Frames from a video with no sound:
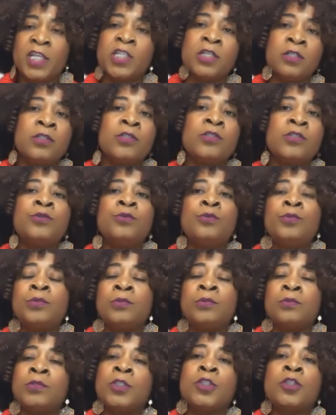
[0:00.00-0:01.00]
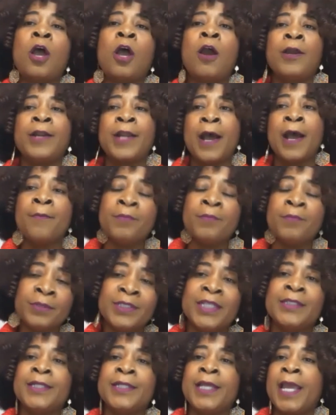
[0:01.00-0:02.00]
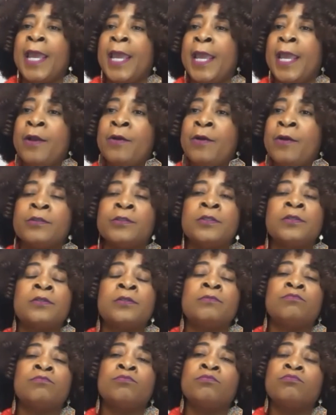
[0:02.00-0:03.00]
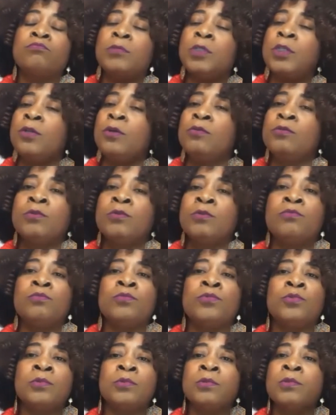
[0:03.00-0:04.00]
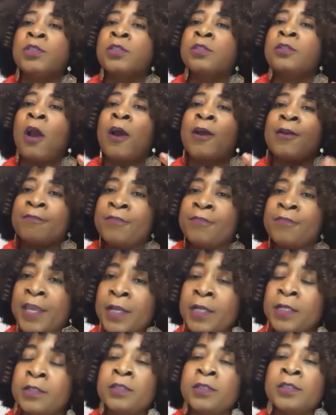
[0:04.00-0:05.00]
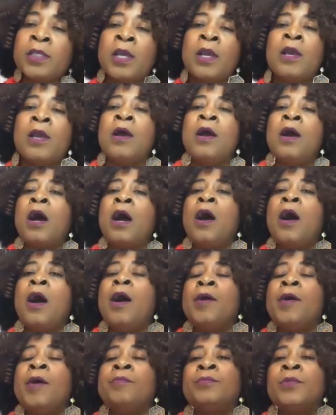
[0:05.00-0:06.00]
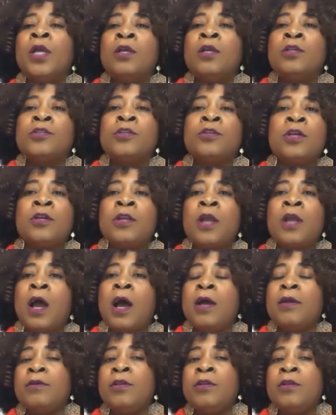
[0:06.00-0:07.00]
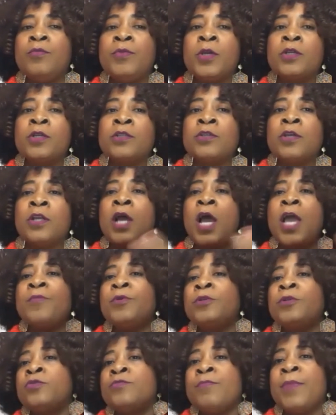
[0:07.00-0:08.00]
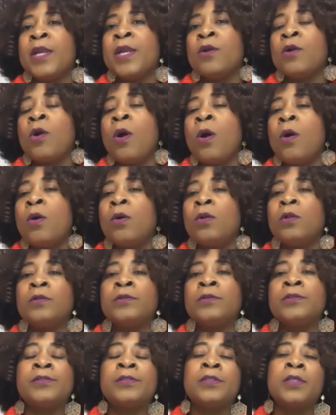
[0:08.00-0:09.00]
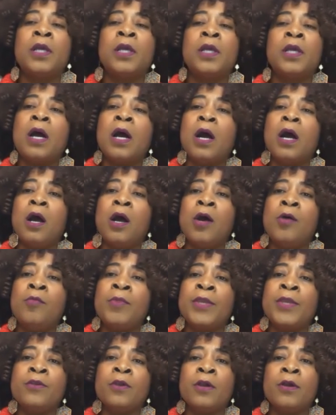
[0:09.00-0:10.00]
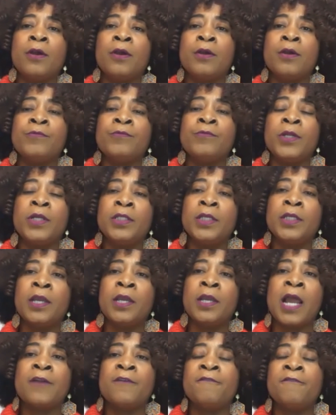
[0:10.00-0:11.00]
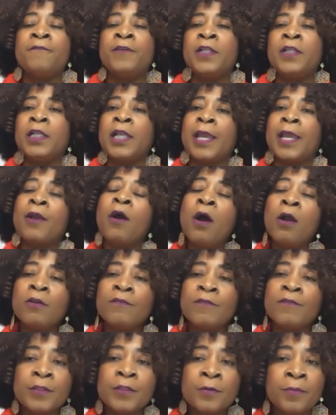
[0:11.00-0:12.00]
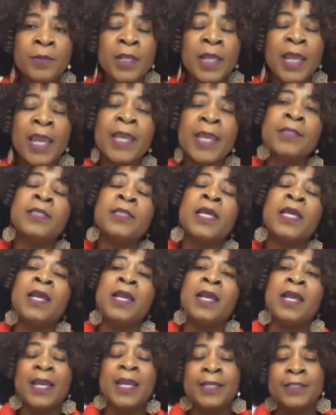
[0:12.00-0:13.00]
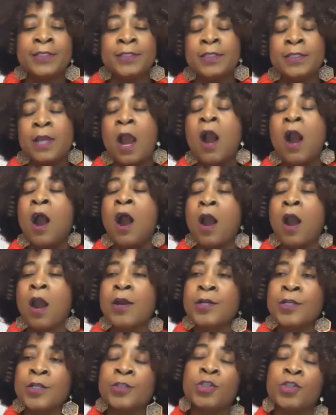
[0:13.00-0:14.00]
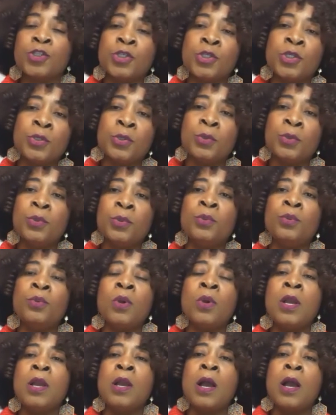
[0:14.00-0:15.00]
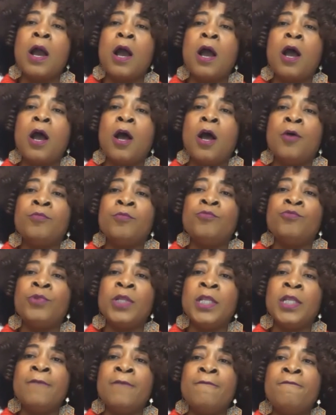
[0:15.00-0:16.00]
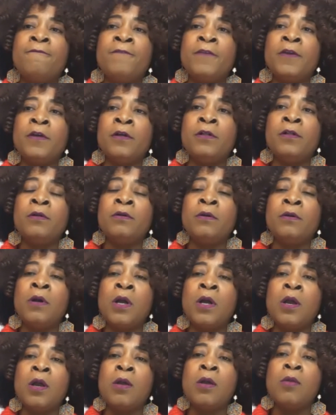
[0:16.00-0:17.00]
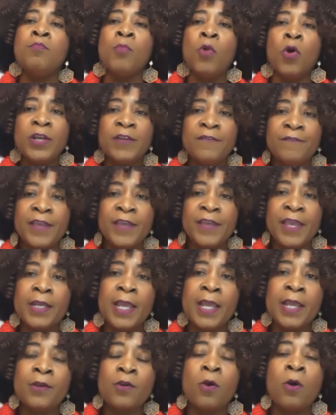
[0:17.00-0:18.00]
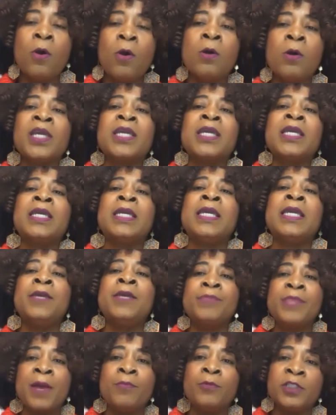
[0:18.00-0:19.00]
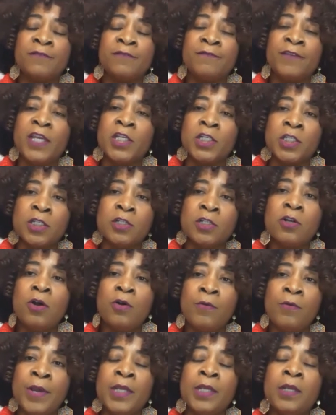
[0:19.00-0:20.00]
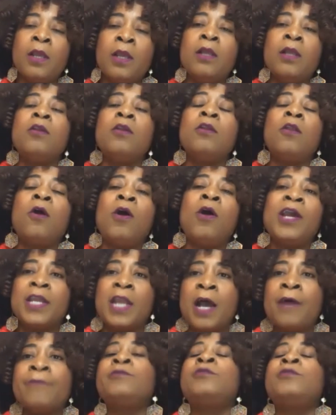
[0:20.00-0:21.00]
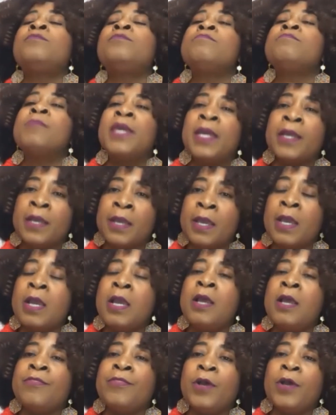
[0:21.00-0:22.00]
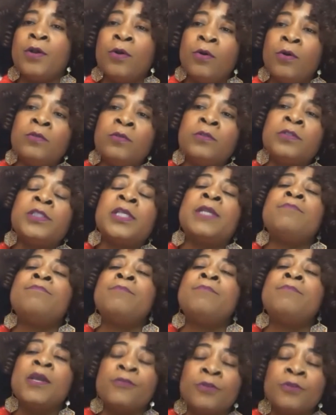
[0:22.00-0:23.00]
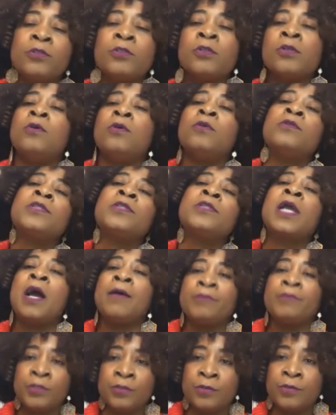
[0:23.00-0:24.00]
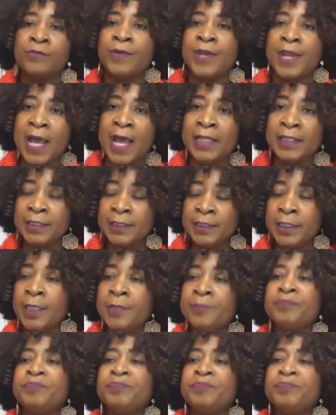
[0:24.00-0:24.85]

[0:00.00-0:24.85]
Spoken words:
to start up the day, or start things. So you're not, because you're not able to make goals, and you're really kind of feeling like all over the place. It's hard to really feel motivated or keep that motivation going long enough to make the goals and make those goals come to reality.